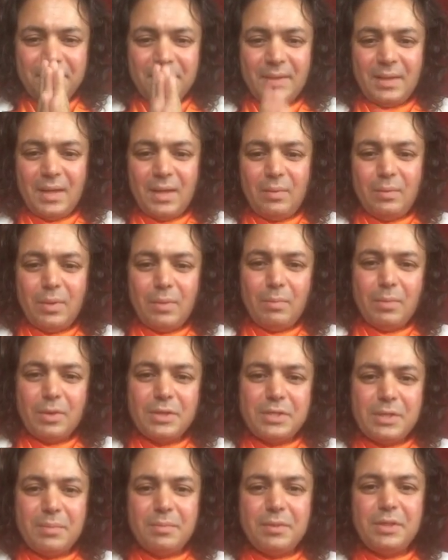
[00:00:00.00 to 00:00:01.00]
And what
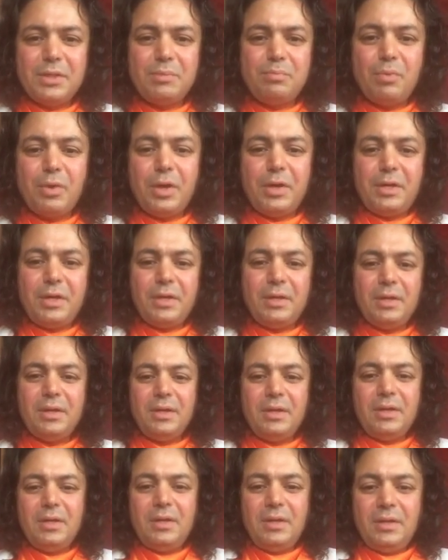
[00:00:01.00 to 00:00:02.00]
Moksha Mukti is pointing,
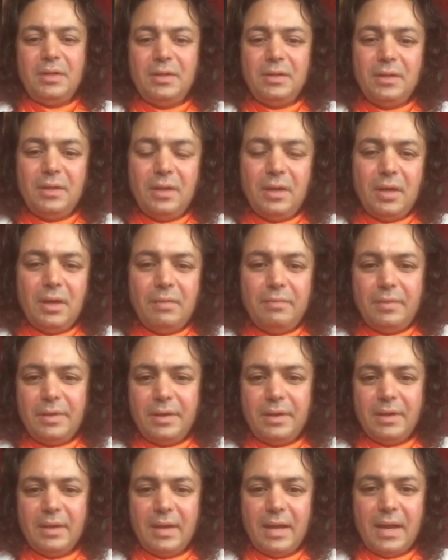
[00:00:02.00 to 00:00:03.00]
the love
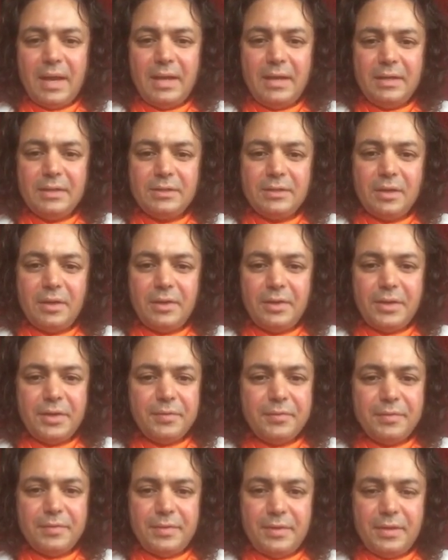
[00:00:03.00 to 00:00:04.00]
and light is already
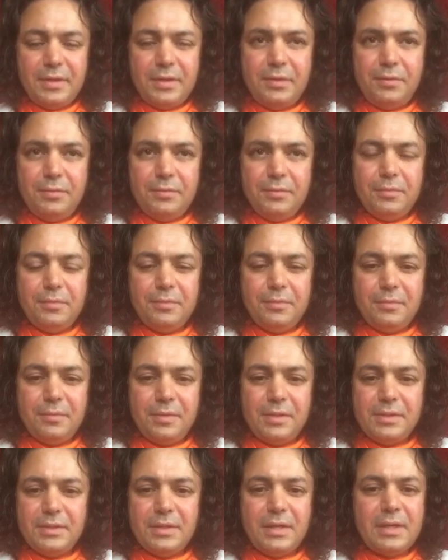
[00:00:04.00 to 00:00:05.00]
within you.
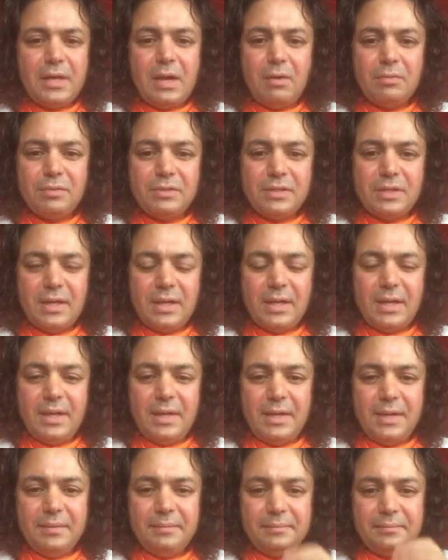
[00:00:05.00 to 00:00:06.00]
It's not
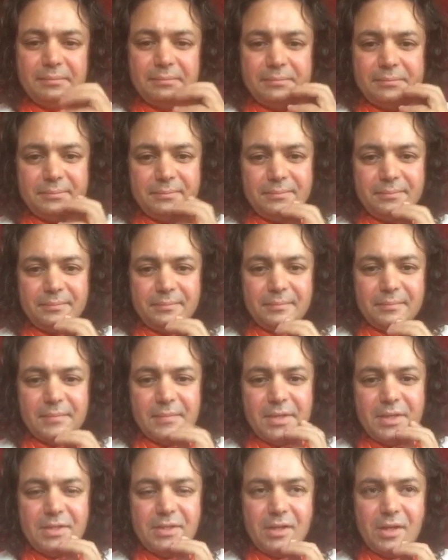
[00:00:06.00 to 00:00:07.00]
outside.
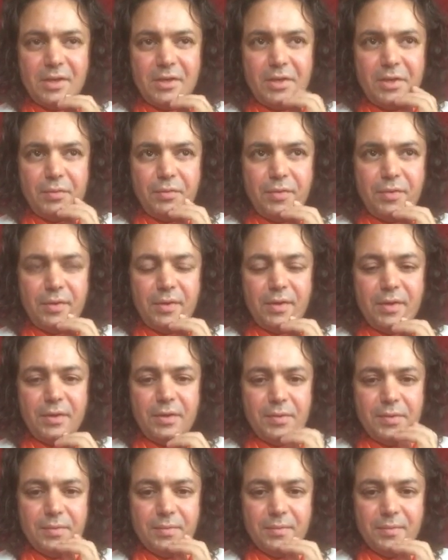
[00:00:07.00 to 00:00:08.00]
It is already within
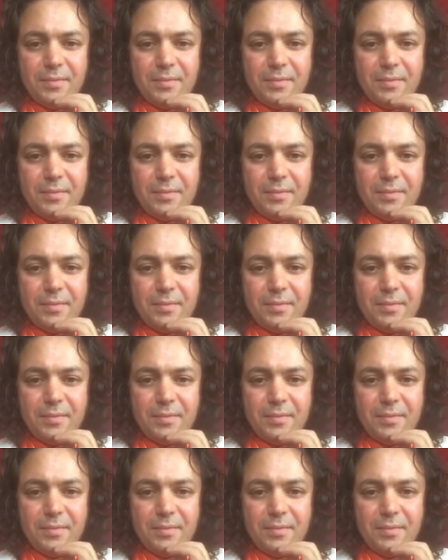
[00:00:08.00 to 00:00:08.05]
you.